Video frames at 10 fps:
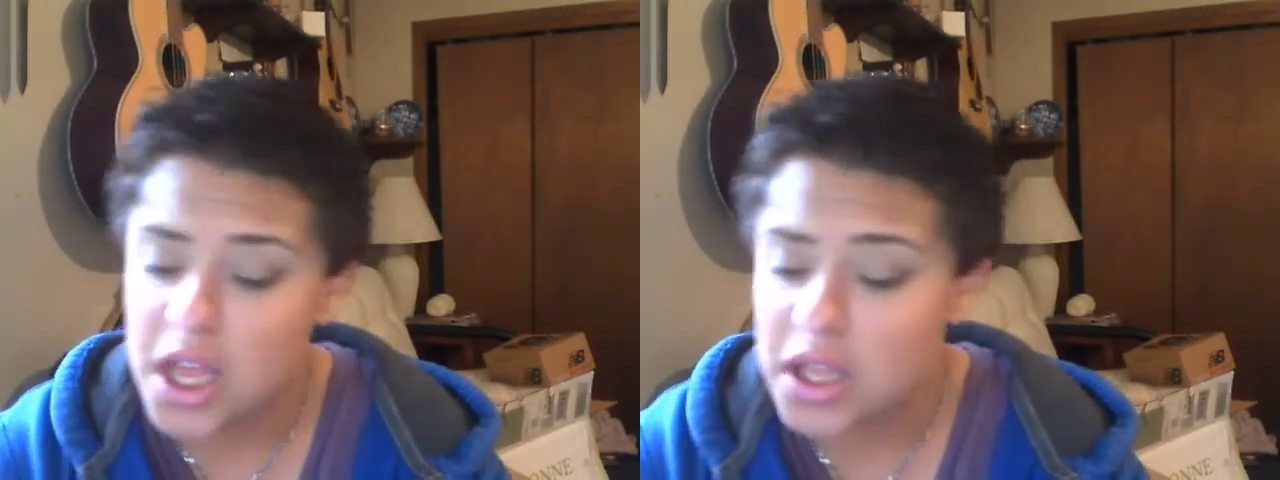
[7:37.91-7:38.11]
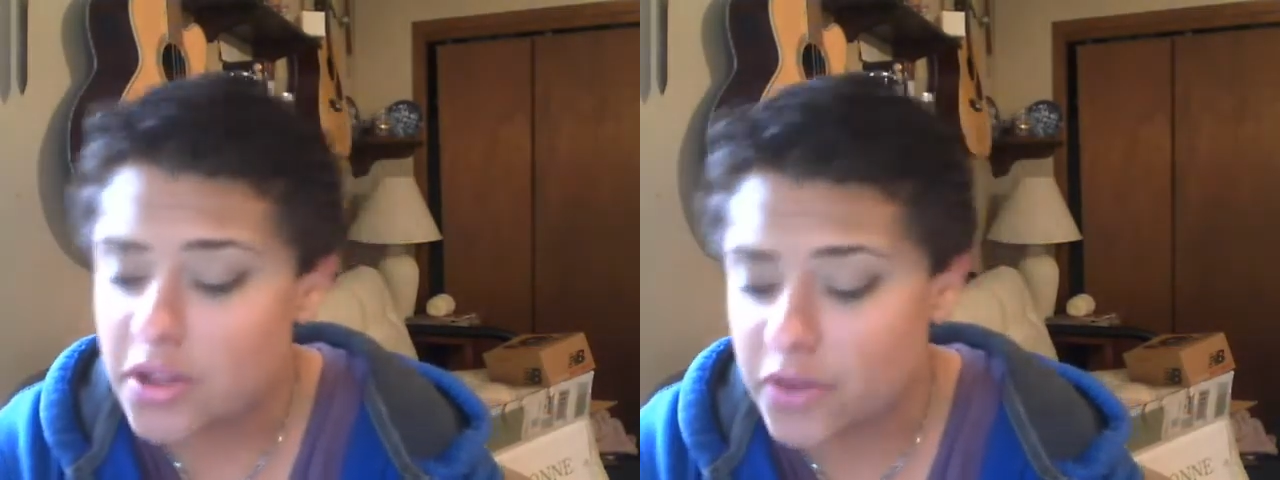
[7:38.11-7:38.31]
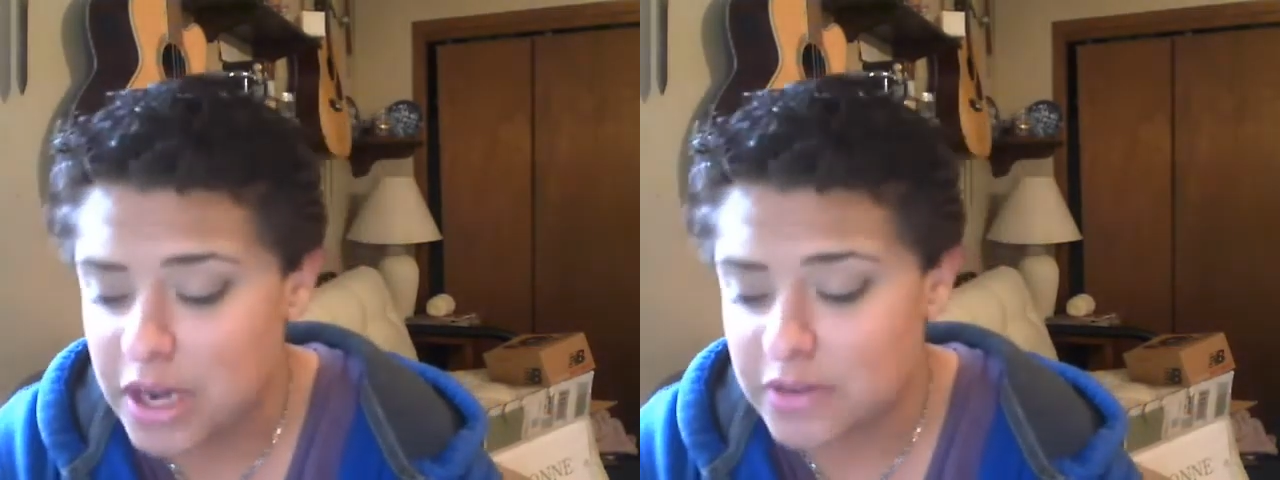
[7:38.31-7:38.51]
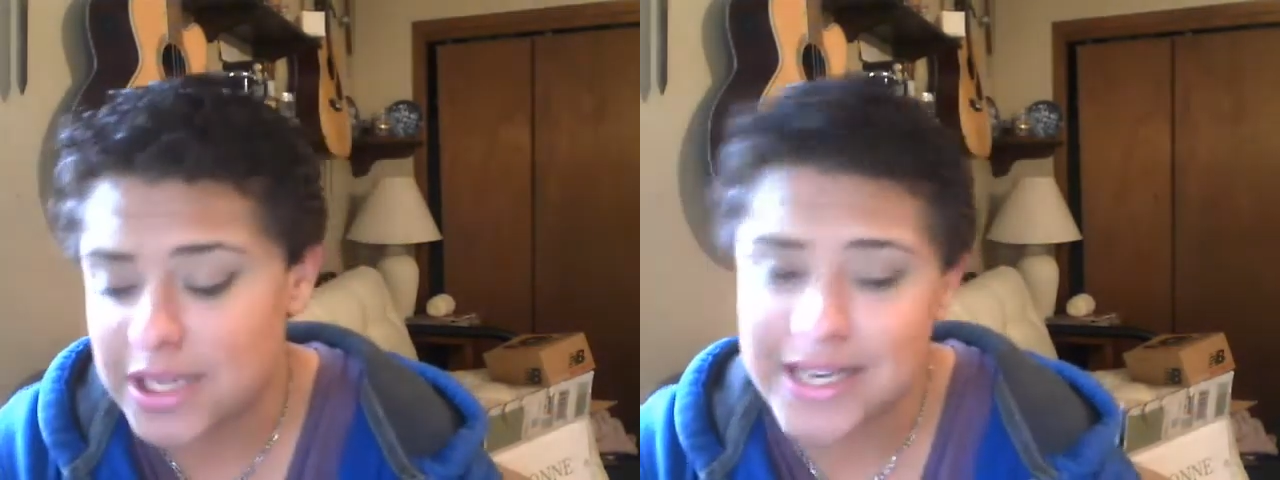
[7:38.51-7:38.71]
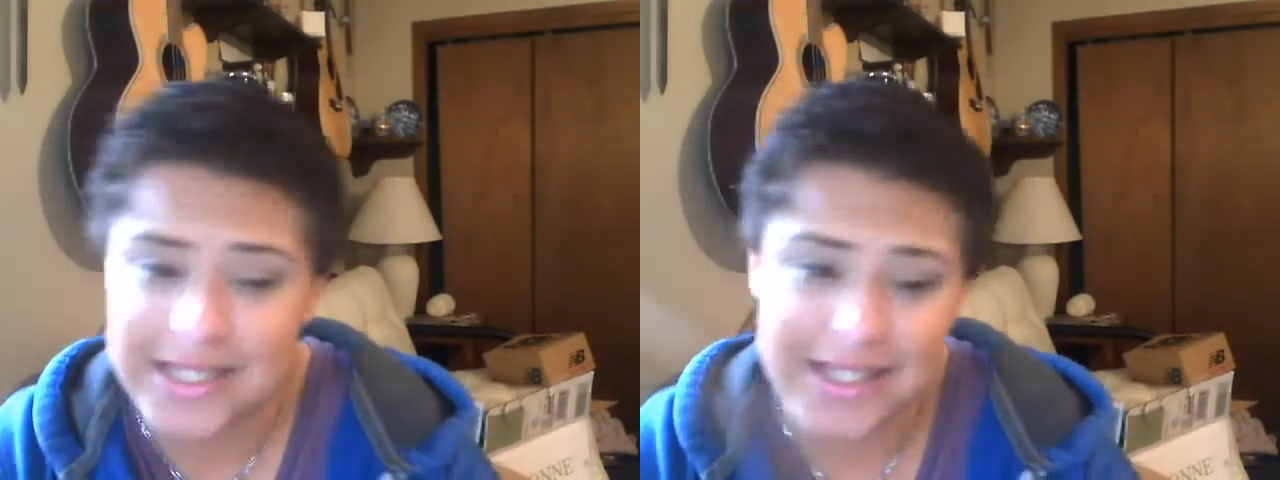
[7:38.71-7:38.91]
The other
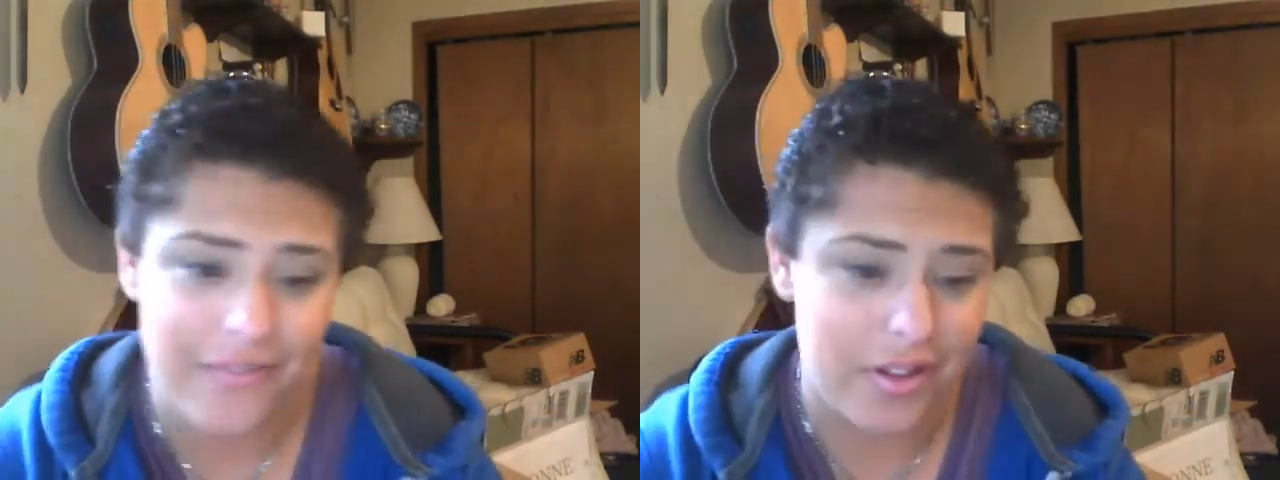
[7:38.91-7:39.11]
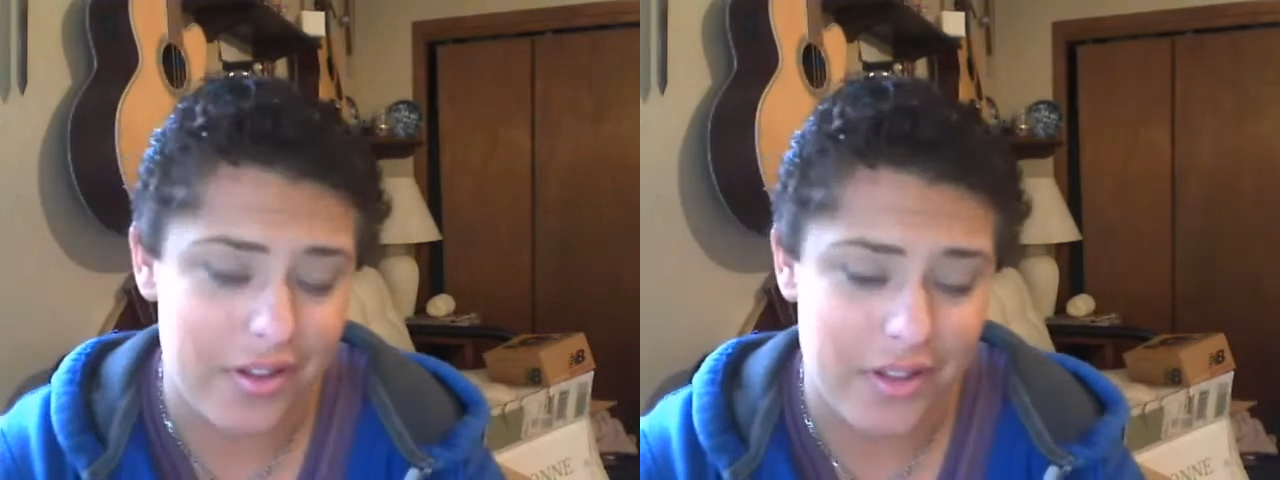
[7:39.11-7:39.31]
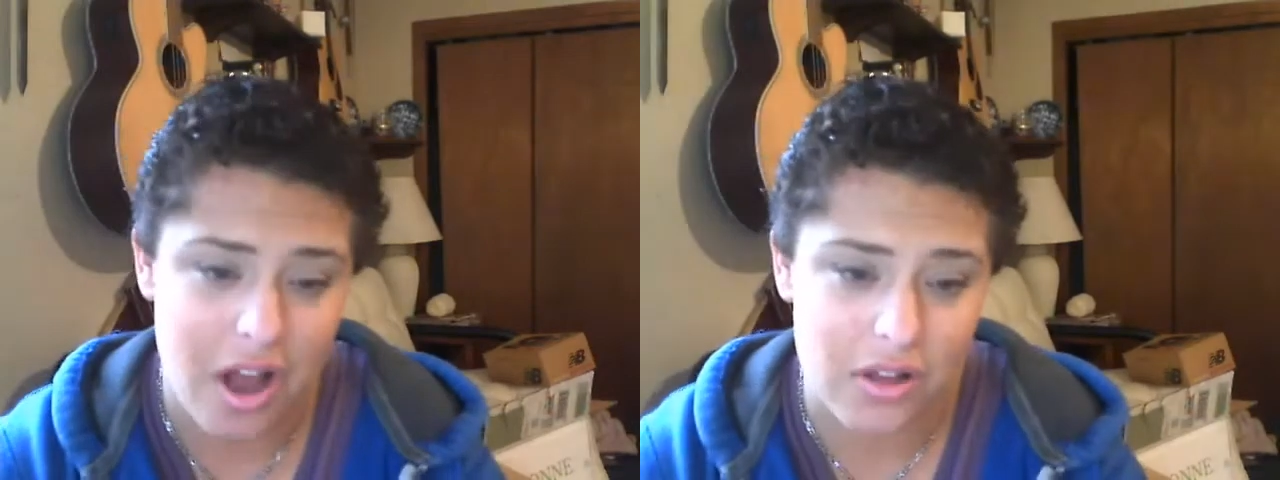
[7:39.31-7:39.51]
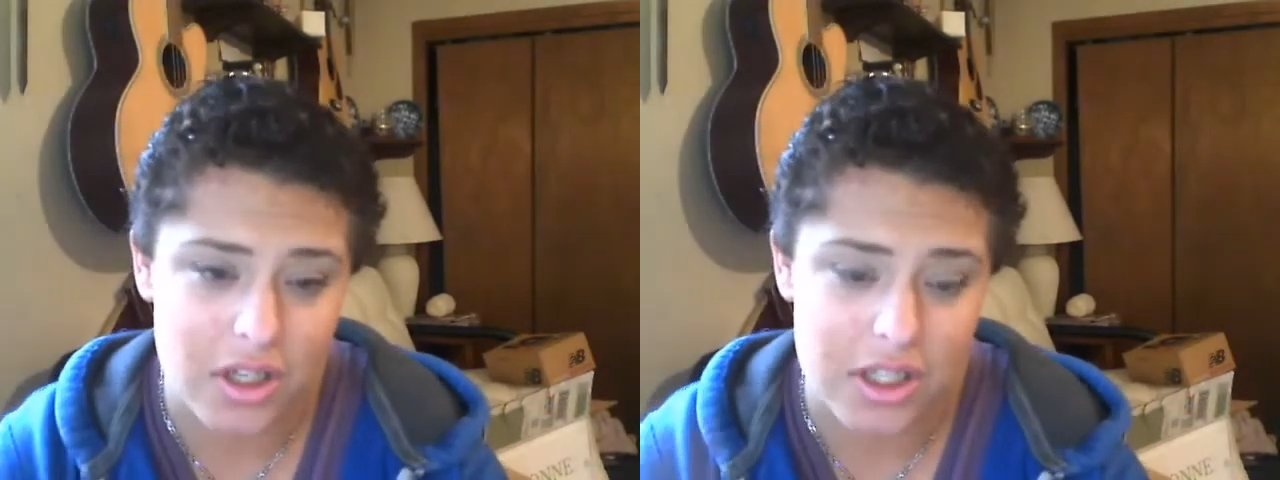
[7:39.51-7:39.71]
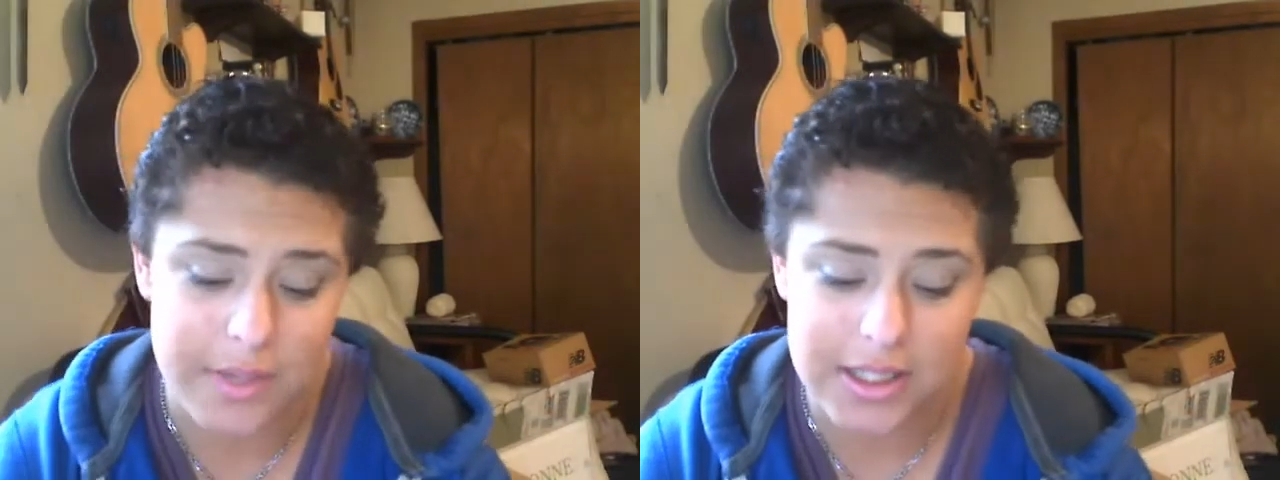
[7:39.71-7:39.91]
downside is definitely the
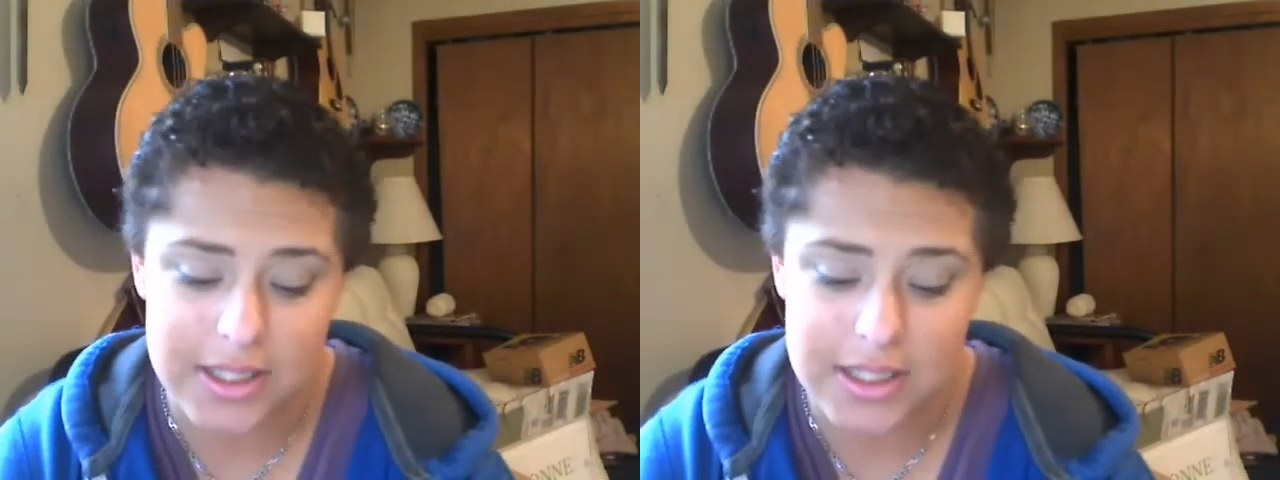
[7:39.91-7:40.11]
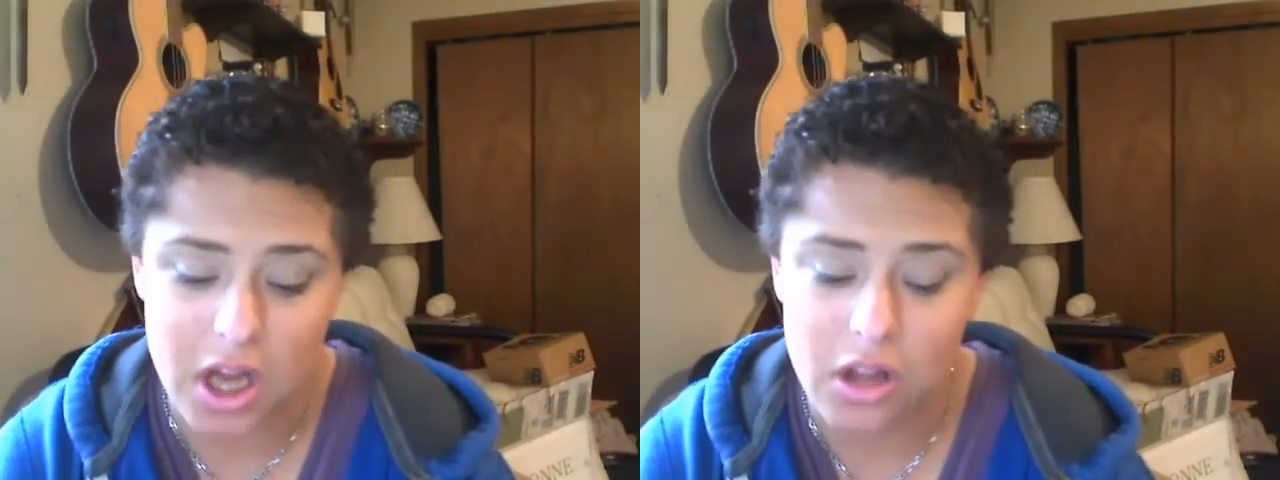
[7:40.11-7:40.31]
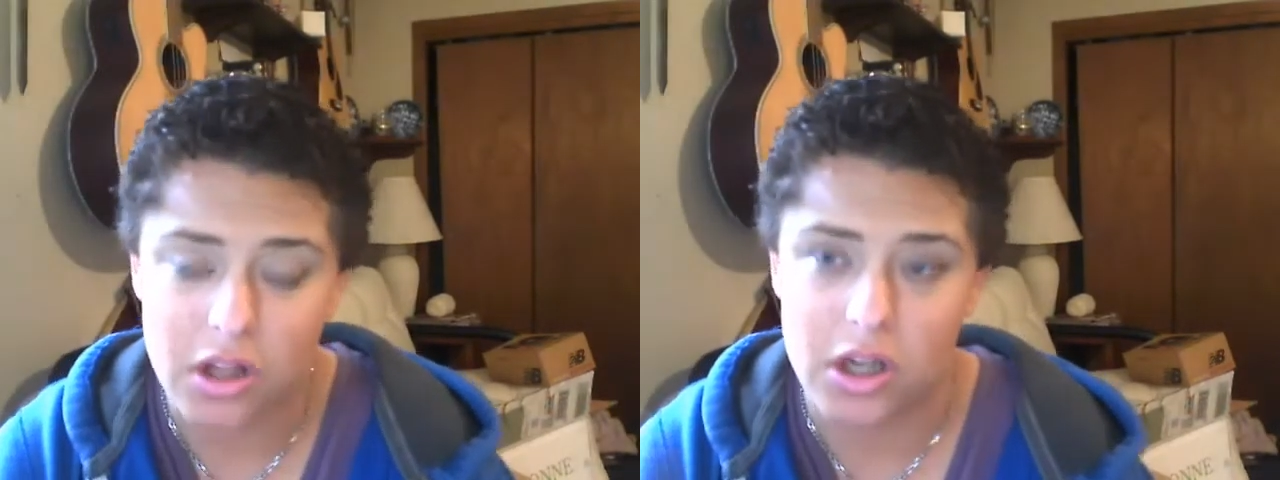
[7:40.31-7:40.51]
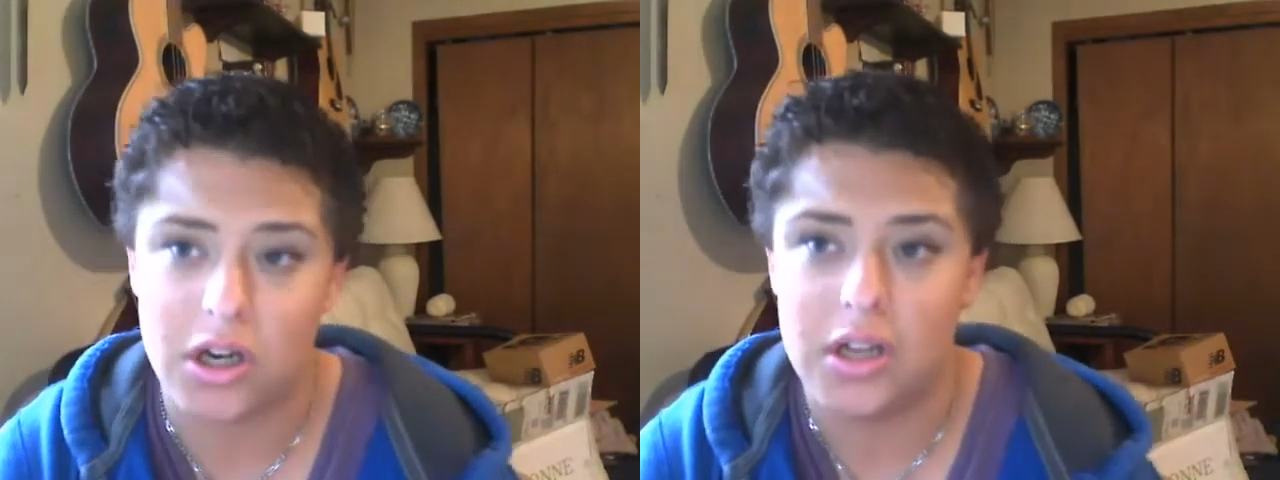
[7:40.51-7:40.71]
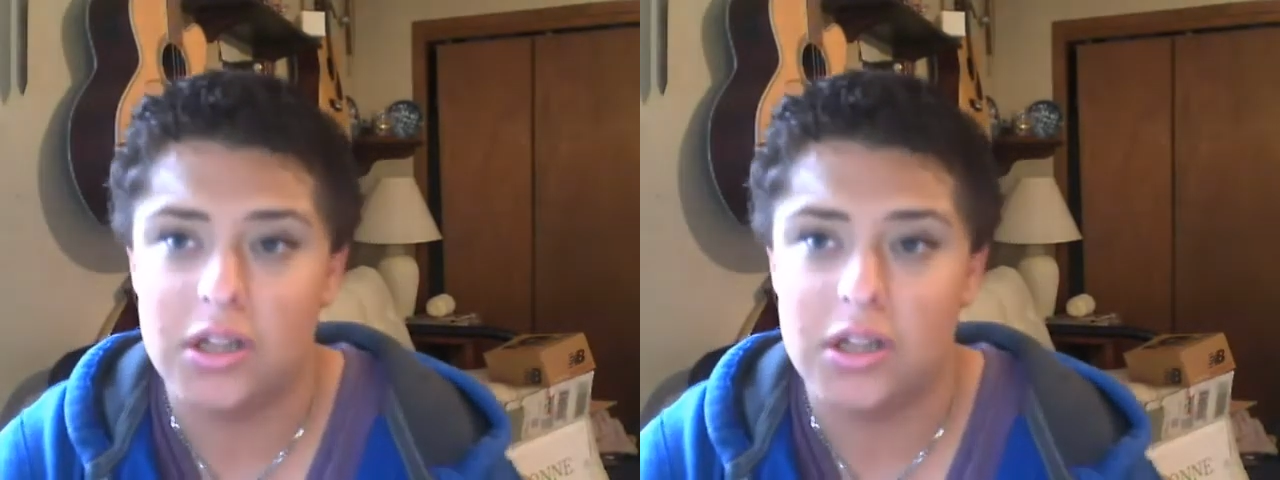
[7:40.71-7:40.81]
colors, because this color,